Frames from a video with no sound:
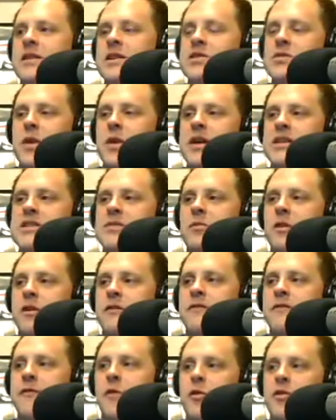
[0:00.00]
this
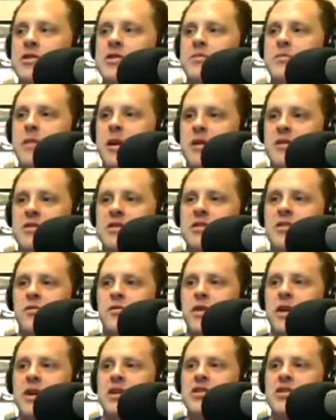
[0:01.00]
ransomware forced
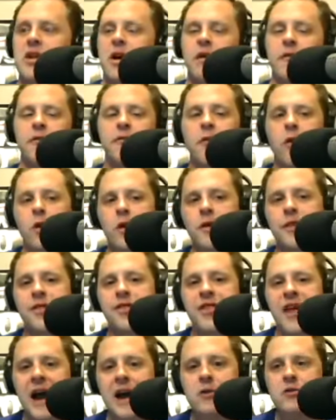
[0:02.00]
Maersk to reinstall
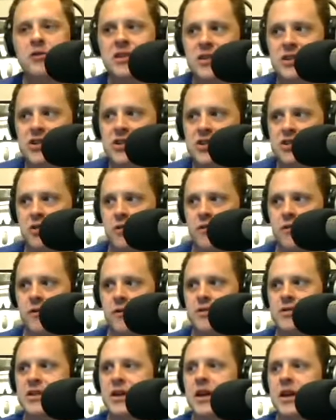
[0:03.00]
4,000
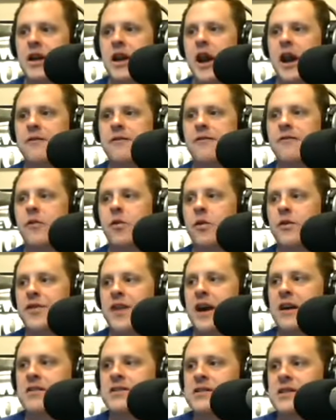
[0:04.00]
servers and
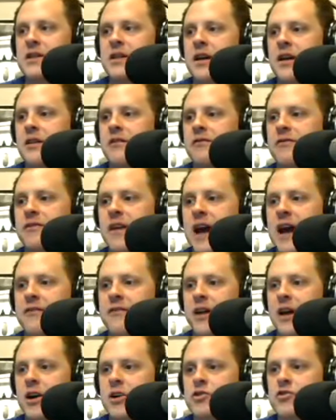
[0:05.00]

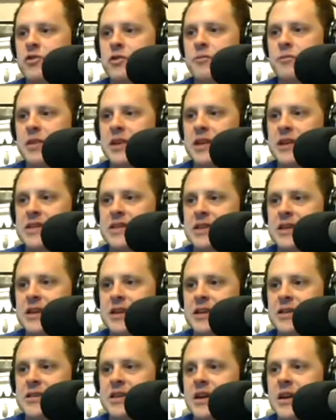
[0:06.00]
4,500
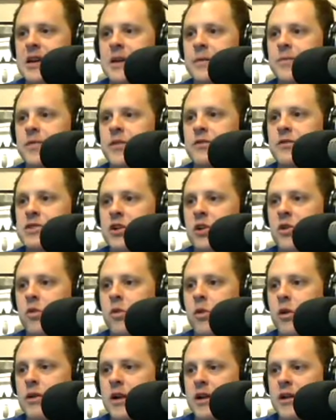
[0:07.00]
PCs. There was a
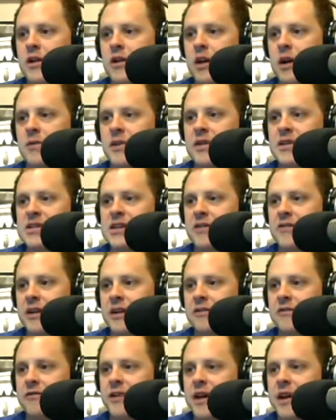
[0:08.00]
quote on here. I'm going to see
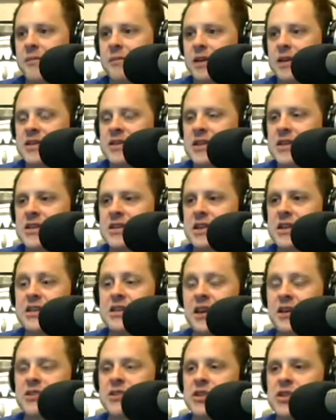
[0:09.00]
if I can find it because this
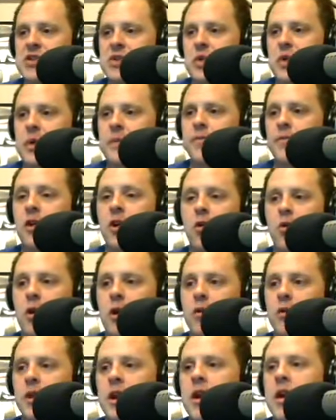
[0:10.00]
this tells the story.
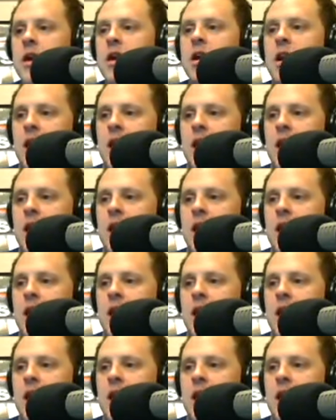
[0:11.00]
Quote: